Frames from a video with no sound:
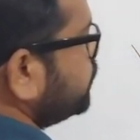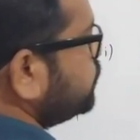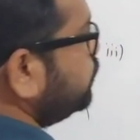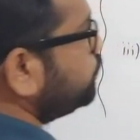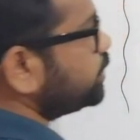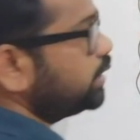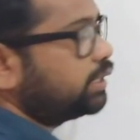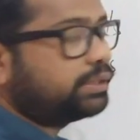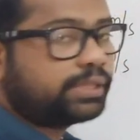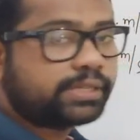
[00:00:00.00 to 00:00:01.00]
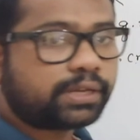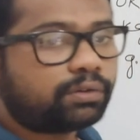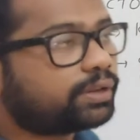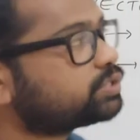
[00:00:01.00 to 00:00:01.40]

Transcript: So this is how